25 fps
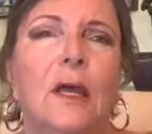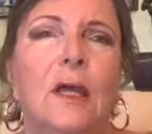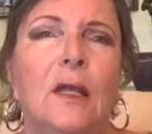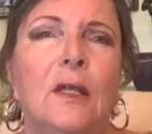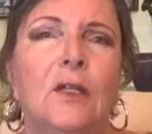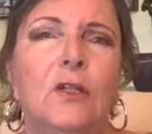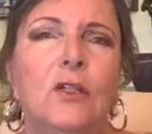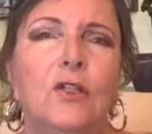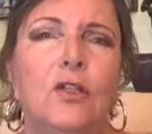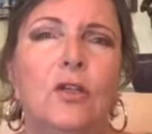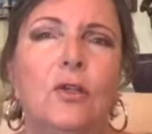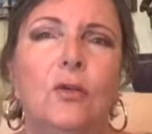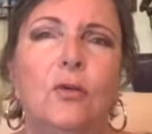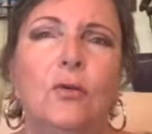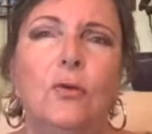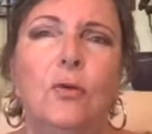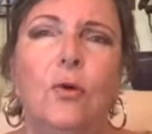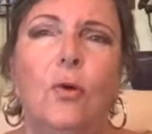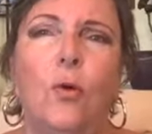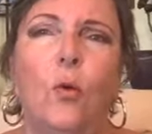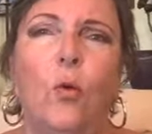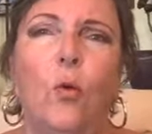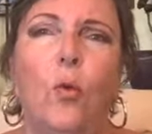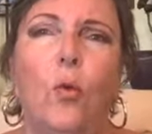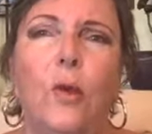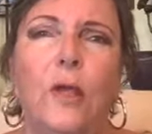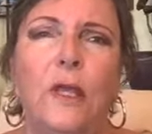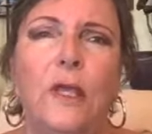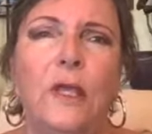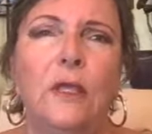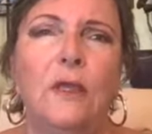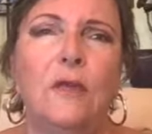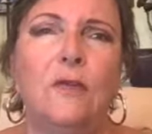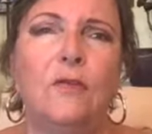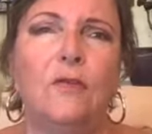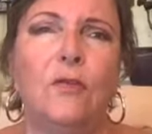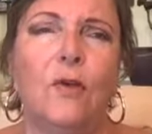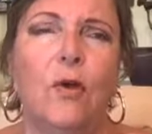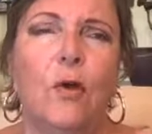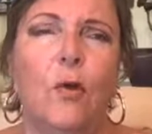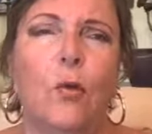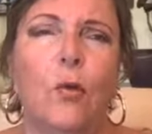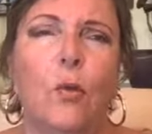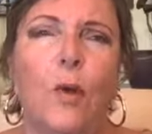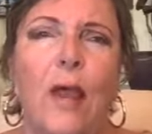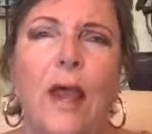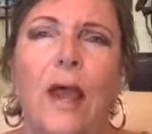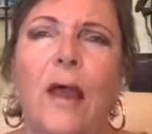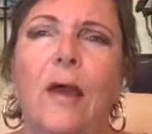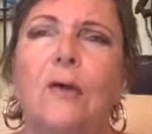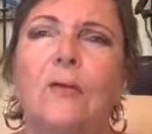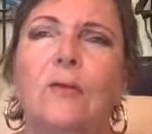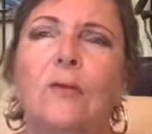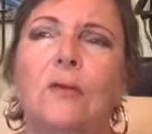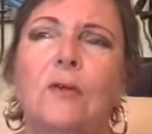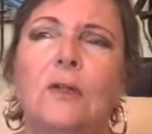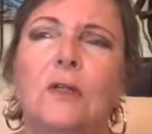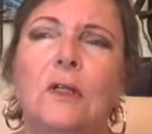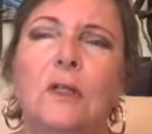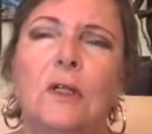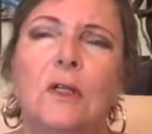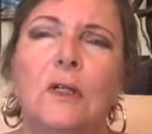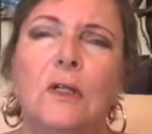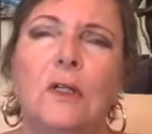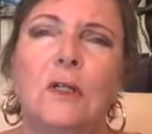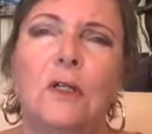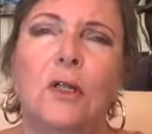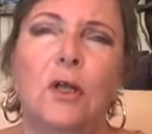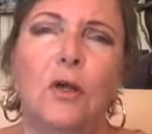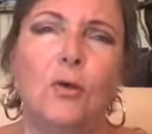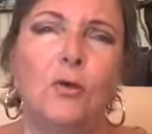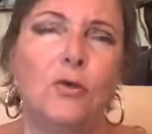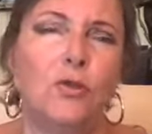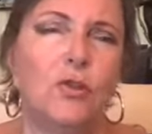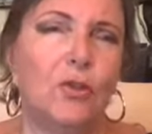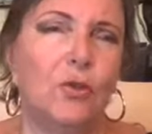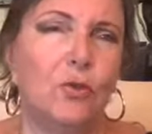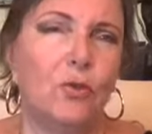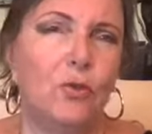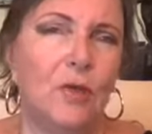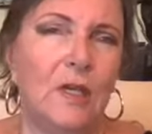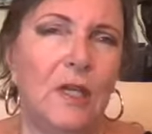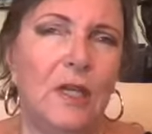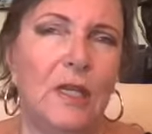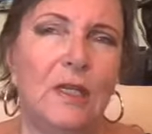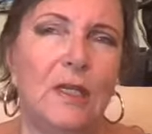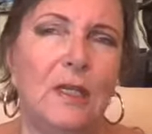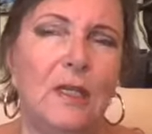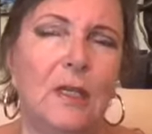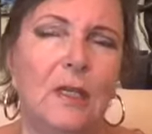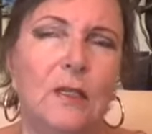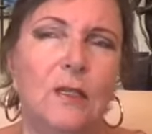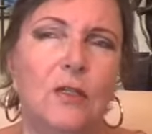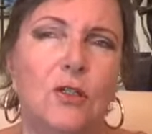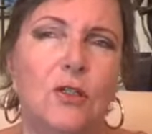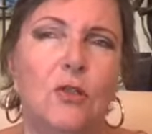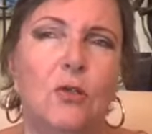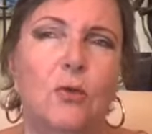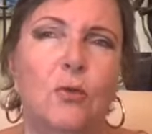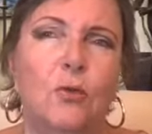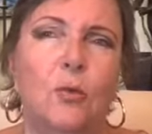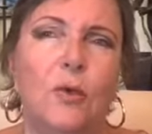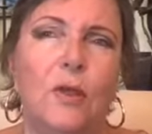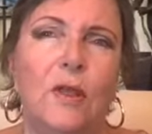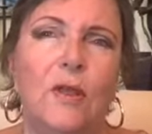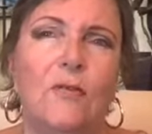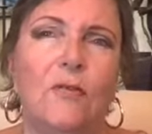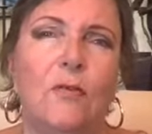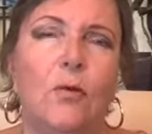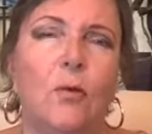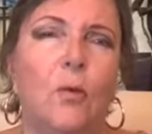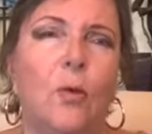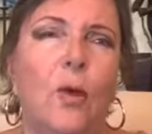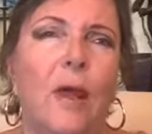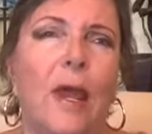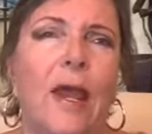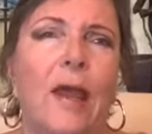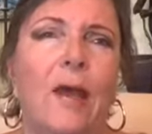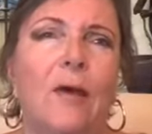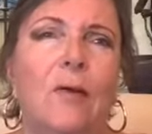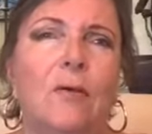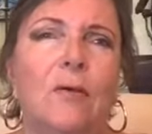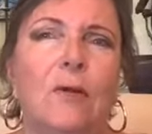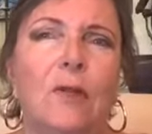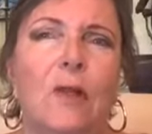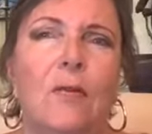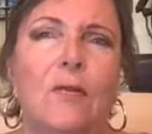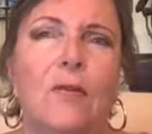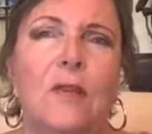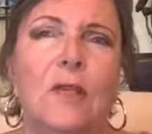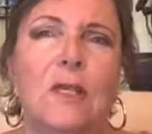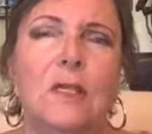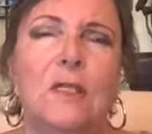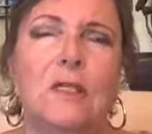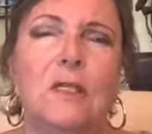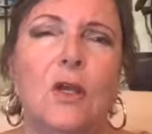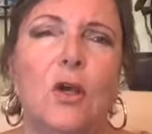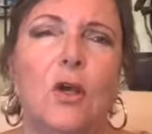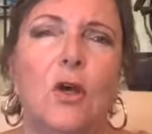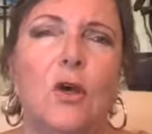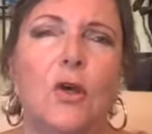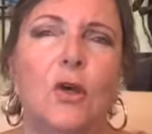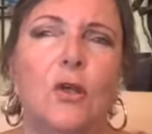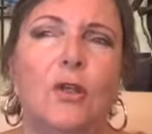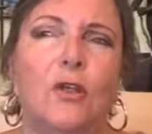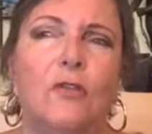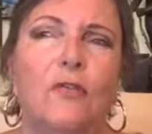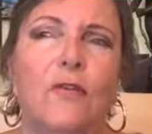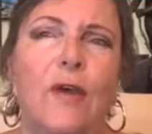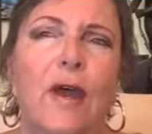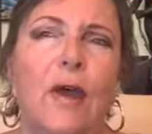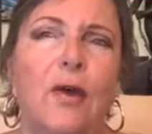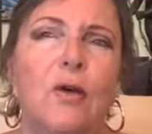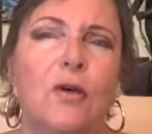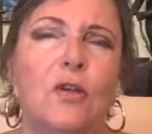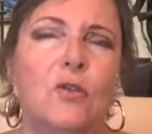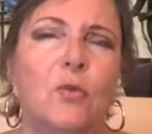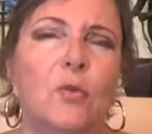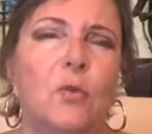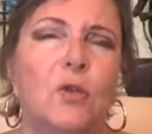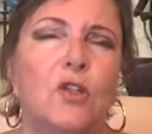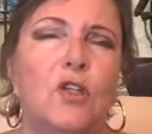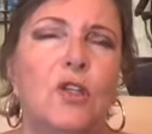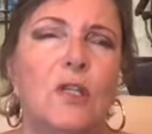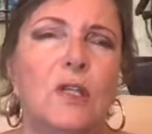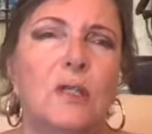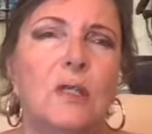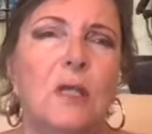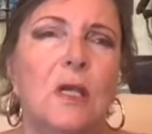to weave around those who need it, to weave around this earth of ours, which is